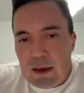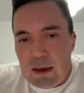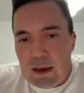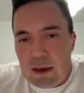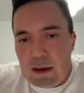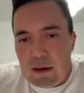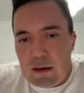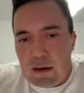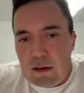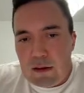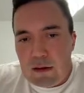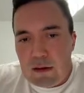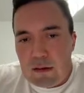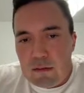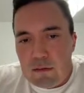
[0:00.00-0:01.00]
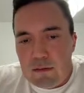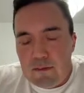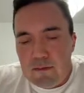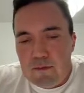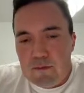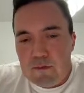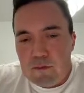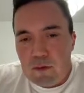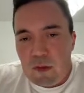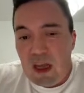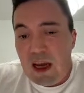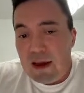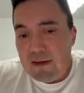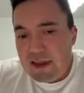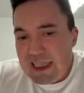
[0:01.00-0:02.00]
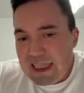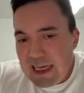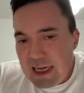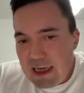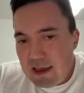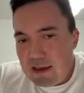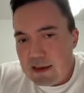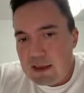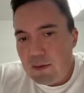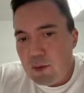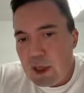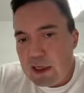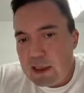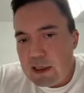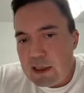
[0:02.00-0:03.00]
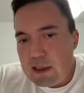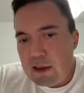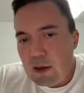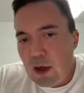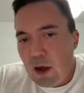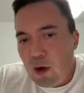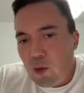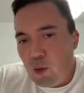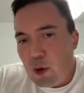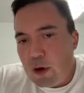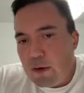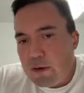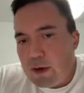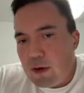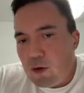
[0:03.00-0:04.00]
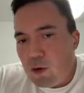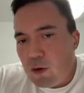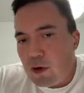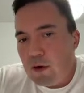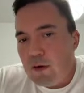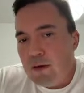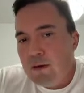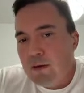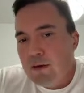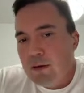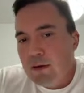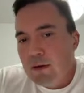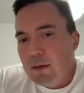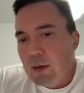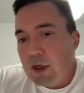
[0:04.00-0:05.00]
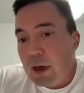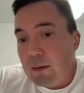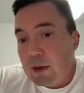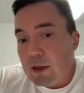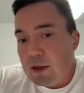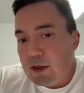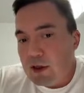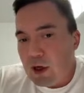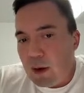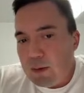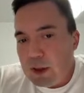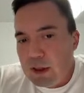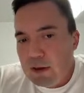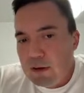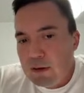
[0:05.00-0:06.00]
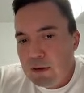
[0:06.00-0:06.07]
And I've seen some places where the order becomes stopped